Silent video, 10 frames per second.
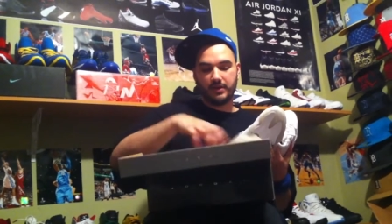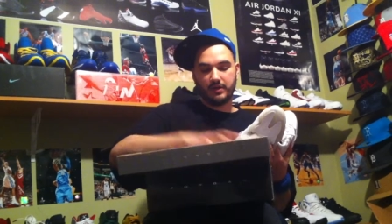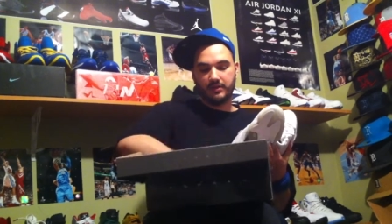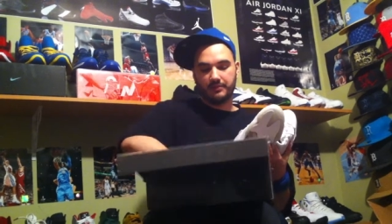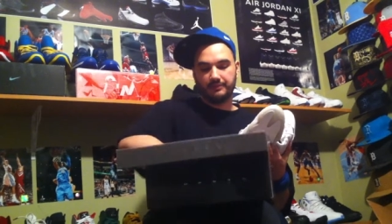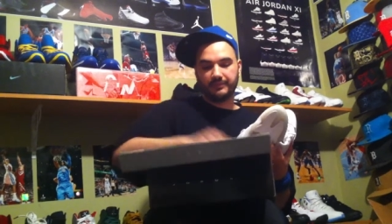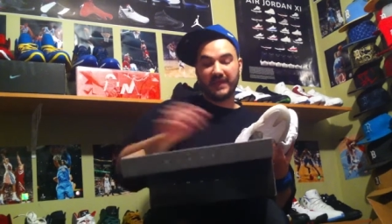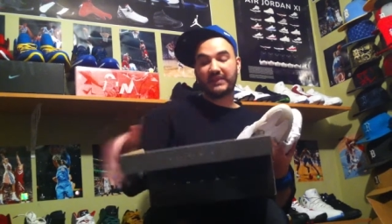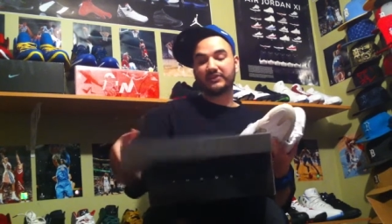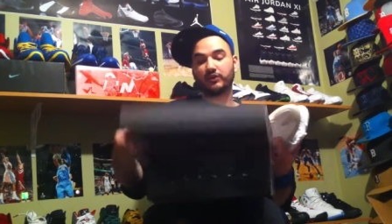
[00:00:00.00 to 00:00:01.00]
Um,
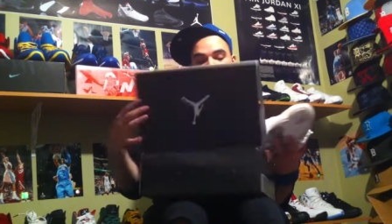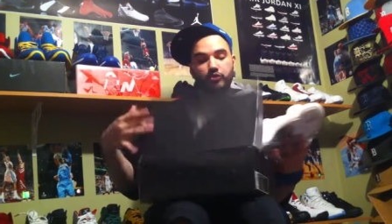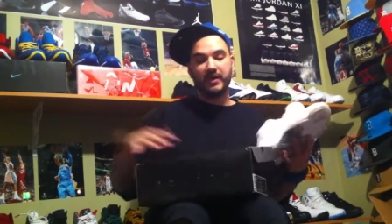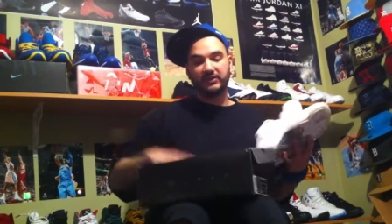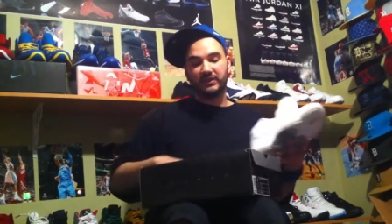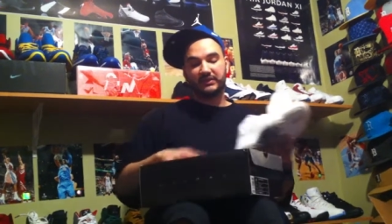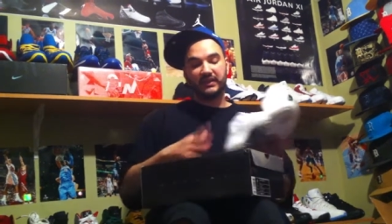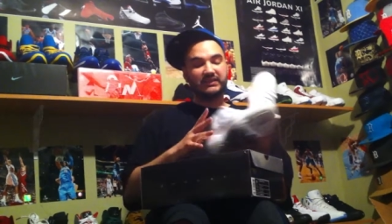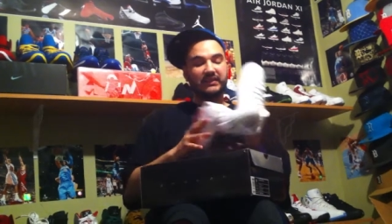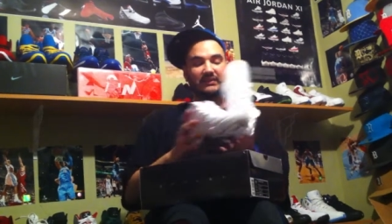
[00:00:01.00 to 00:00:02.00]
actually, I sold two pairs of these,
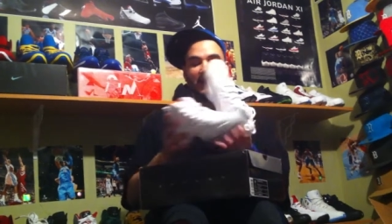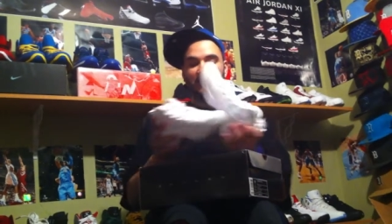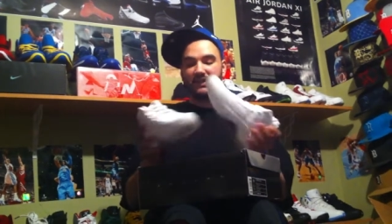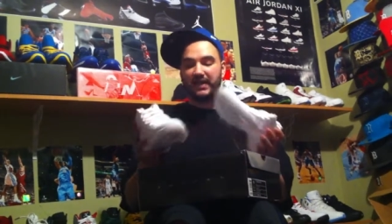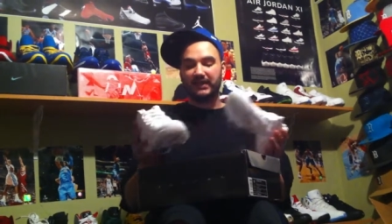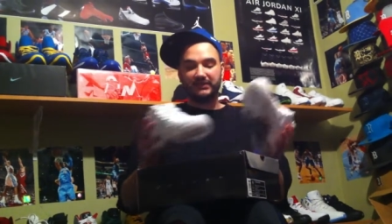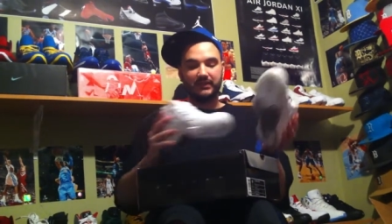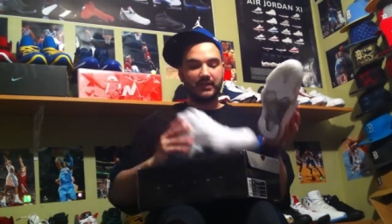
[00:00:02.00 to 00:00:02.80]
and these exact size.